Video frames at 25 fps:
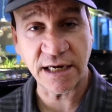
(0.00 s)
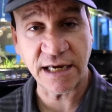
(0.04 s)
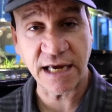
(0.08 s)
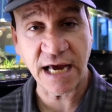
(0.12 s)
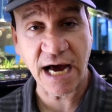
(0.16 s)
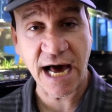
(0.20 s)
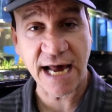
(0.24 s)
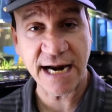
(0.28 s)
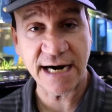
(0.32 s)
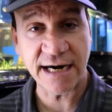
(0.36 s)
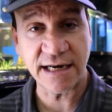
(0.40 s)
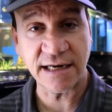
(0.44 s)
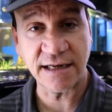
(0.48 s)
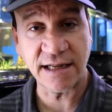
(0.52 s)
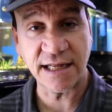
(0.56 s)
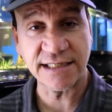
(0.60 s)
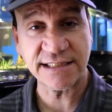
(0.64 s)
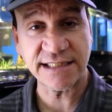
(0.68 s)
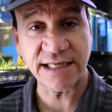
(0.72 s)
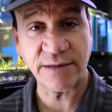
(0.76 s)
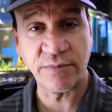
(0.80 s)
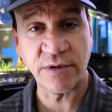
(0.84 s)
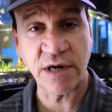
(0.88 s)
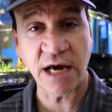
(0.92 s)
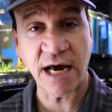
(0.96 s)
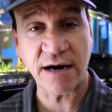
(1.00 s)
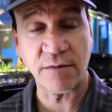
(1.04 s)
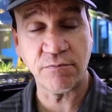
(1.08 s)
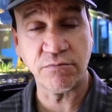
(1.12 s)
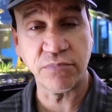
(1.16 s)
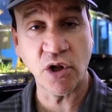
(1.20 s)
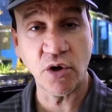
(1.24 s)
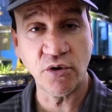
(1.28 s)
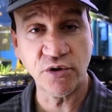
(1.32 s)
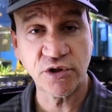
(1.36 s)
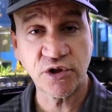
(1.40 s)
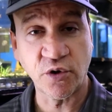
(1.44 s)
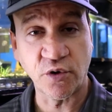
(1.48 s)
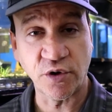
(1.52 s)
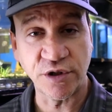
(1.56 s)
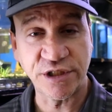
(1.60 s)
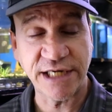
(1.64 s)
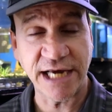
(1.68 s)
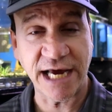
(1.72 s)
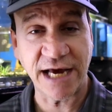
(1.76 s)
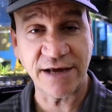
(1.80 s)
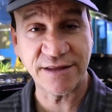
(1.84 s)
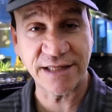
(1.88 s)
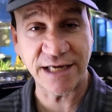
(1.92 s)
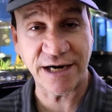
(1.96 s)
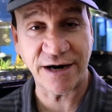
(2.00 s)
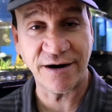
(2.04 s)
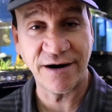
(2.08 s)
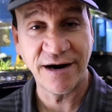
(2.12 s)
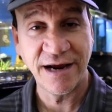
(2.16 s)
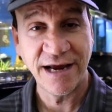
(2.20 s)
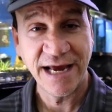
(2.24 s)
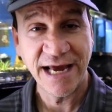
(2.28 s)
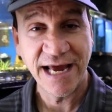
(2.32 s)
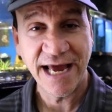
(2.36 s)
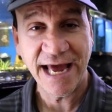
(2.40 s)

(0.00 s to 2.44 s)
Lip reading: have got it unless they've got a blowtorch out there